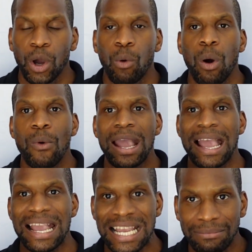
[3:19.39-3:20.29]
what we're
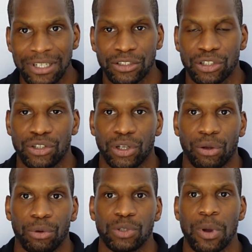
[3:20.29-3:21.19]
aiming to
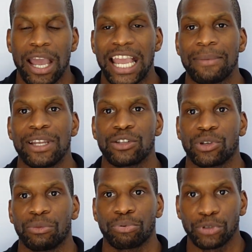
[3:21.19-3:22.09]
do is we're aiming to
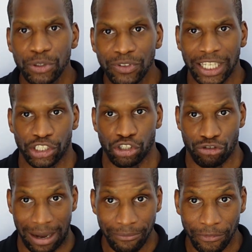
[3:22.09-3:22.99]
improve their
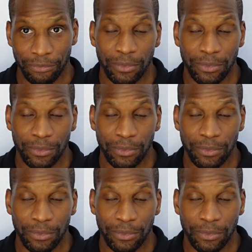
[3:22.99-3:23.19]
strength,